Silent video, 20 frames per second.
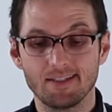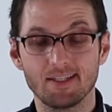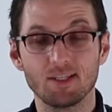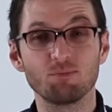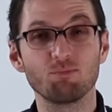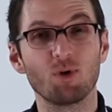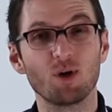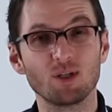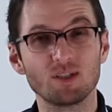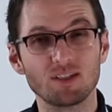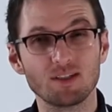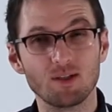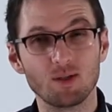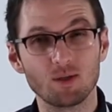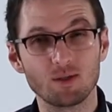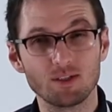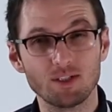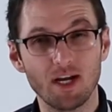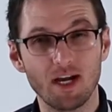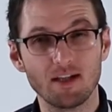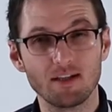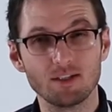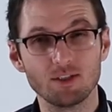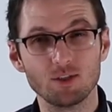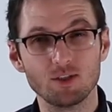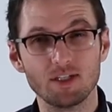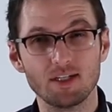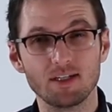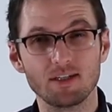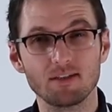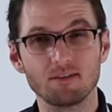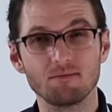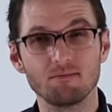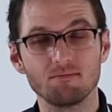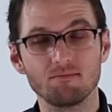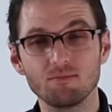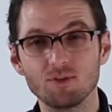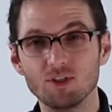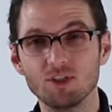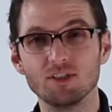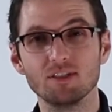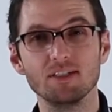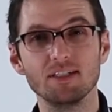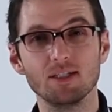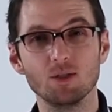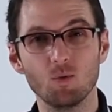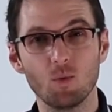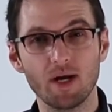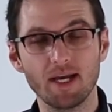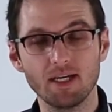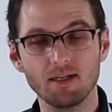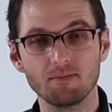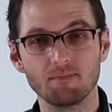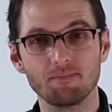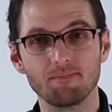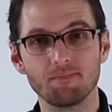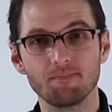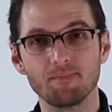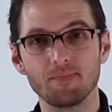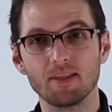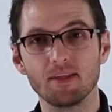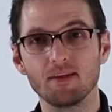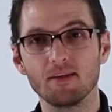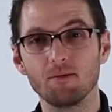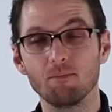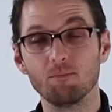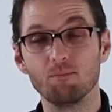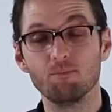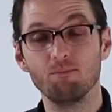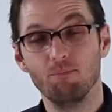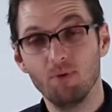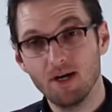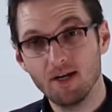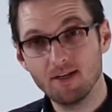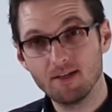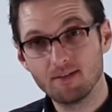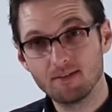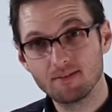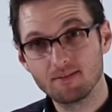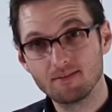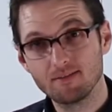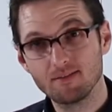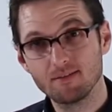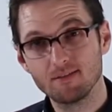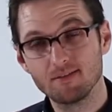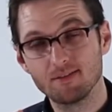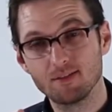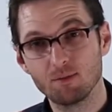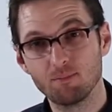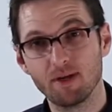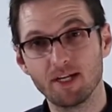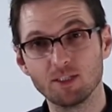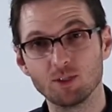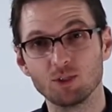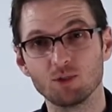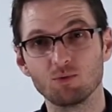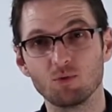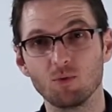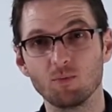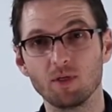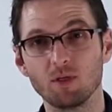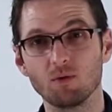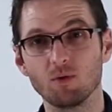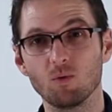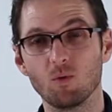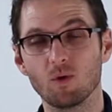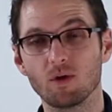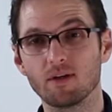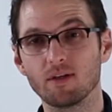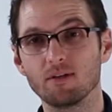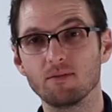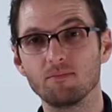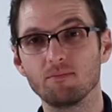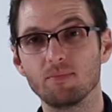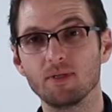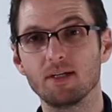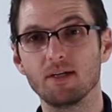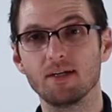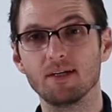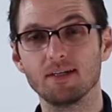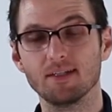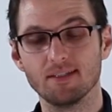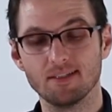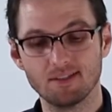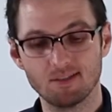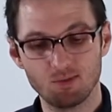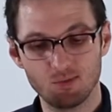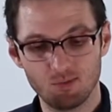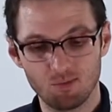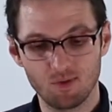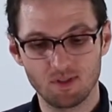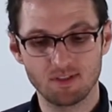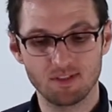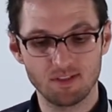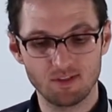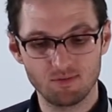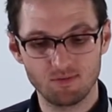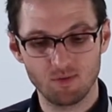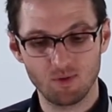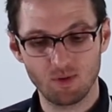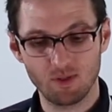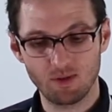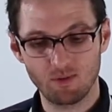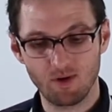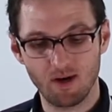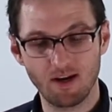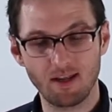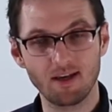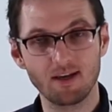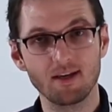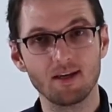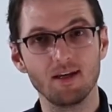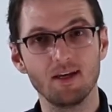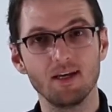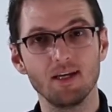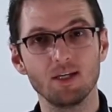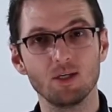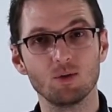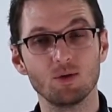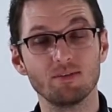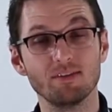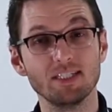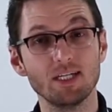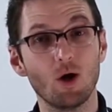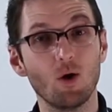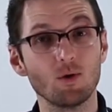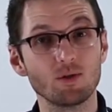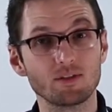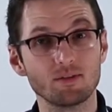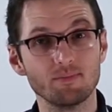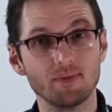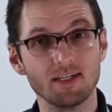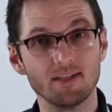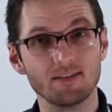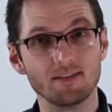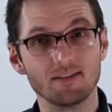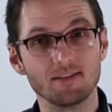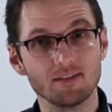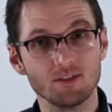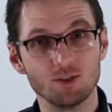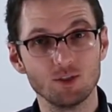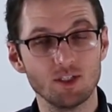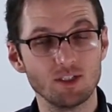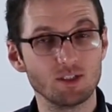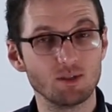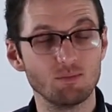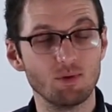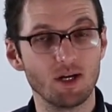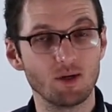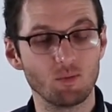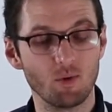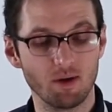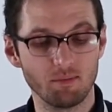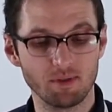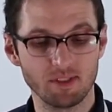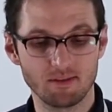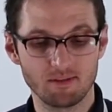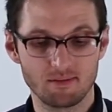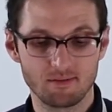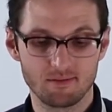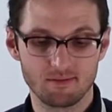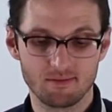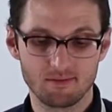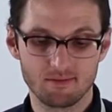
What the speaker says: This part's a little challenging, you just need to wait, but your patience will be rewarded because once it's fully ready, you'll have the ultimate gingerbread weapon,